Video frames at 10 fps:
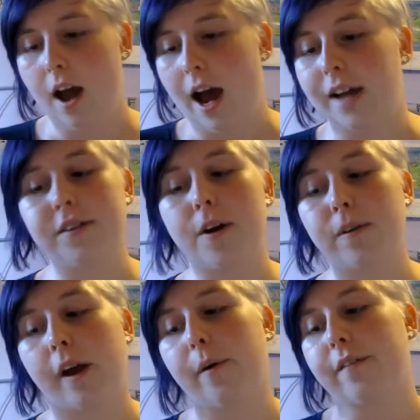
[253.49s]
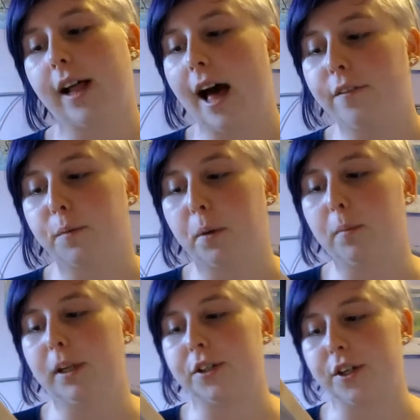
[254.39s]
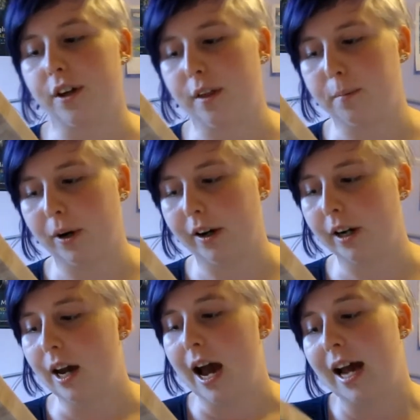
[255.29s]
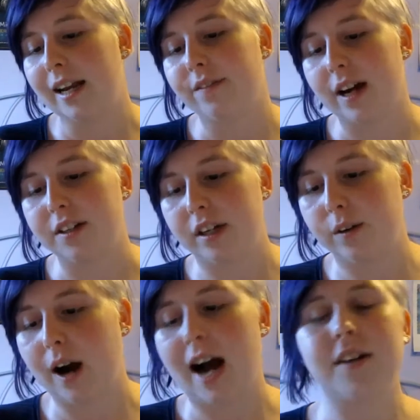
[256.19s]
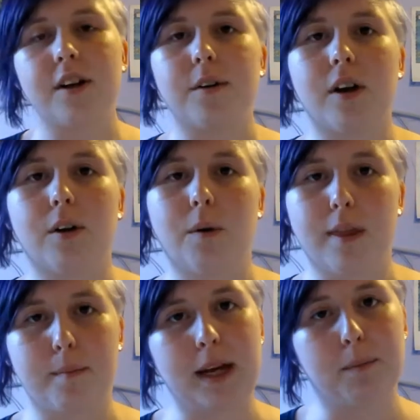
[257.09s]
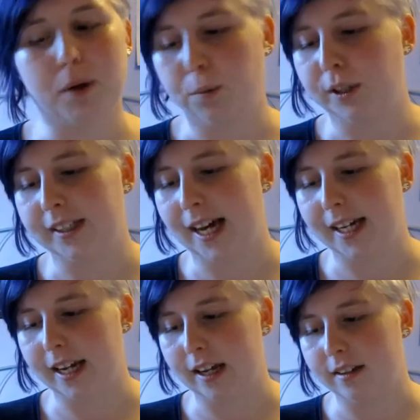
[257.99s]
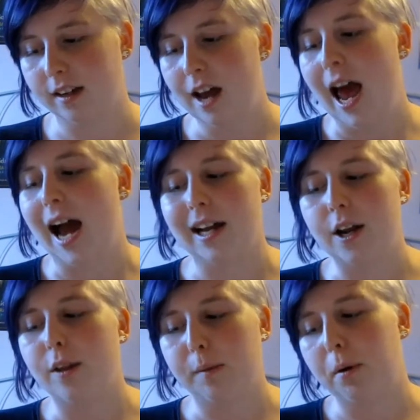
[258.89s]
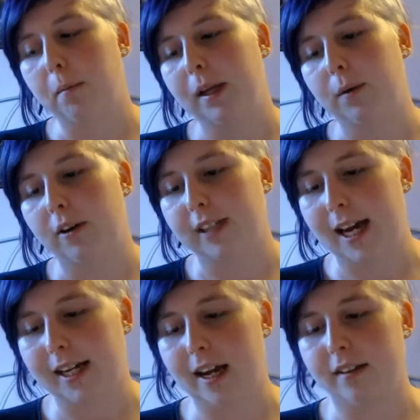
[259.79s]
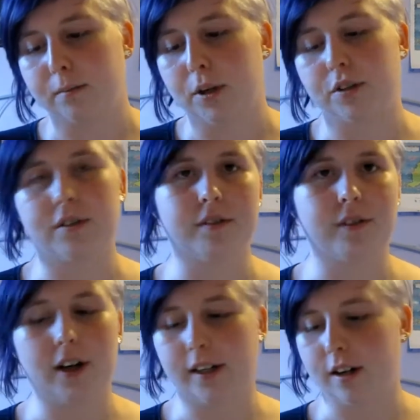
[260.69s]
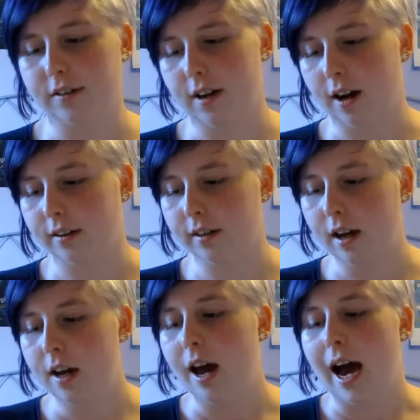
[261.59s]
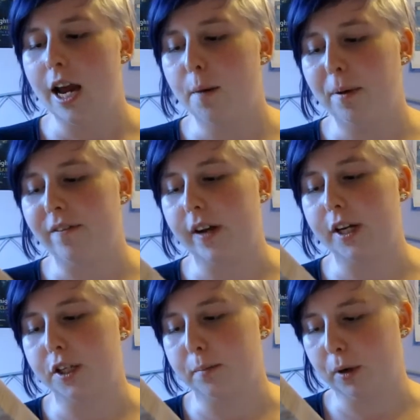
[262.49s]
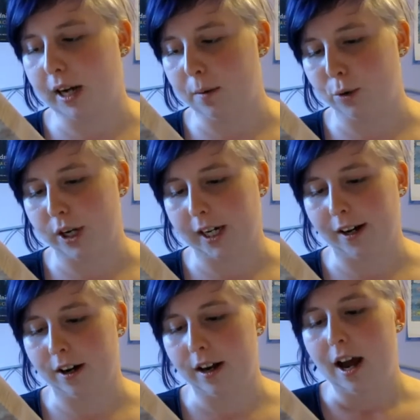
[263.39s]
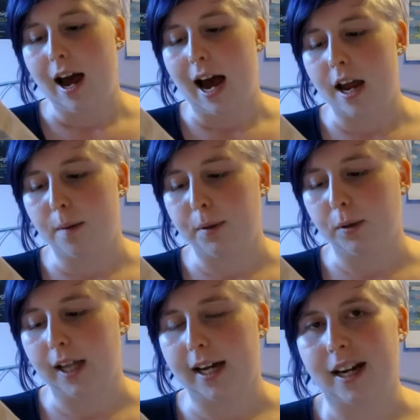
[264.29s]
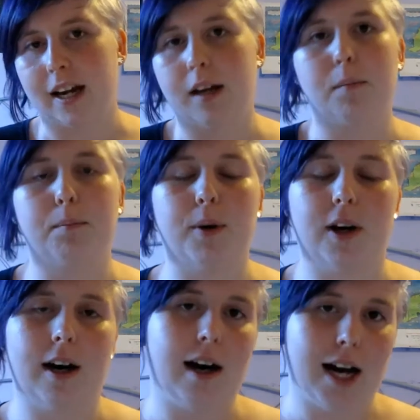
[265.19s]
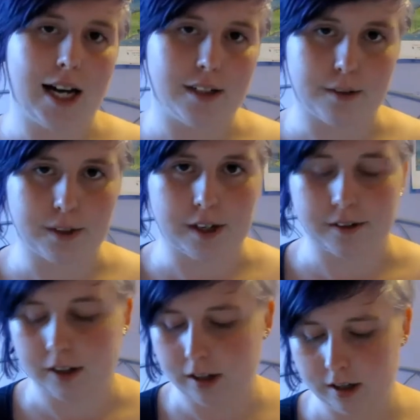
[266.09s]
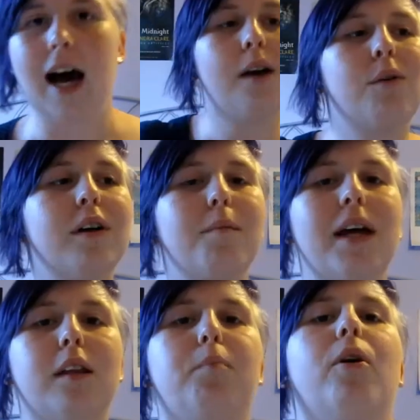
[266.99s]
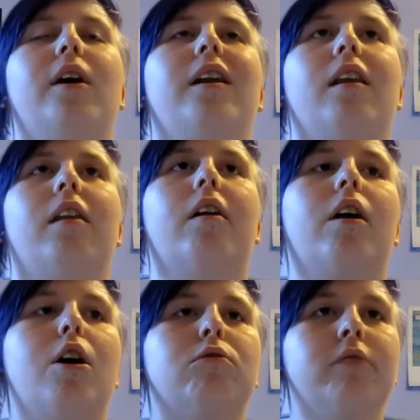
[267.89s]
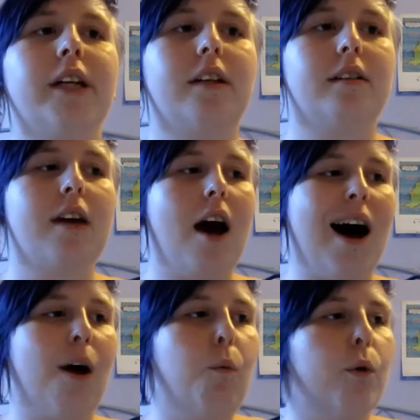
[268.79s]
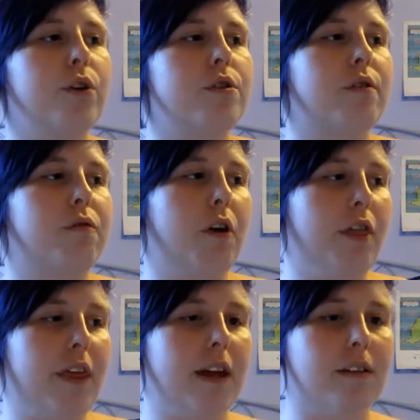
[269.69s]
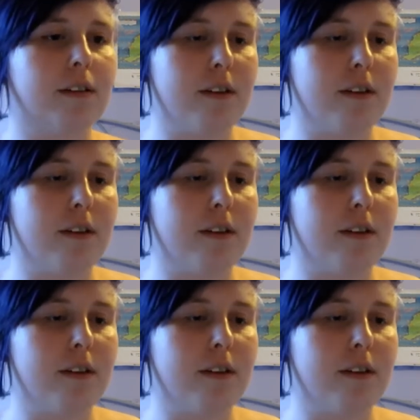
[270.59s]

I don't know if I'll ever publish another book, and if I do, I don't know whether people will like it. I know they probably won't like it as much as The Fault in Our Stars. I hope I finish the book I'm working on. I hope you like it, but I don't know. I want to make the point that readers are wonderful things.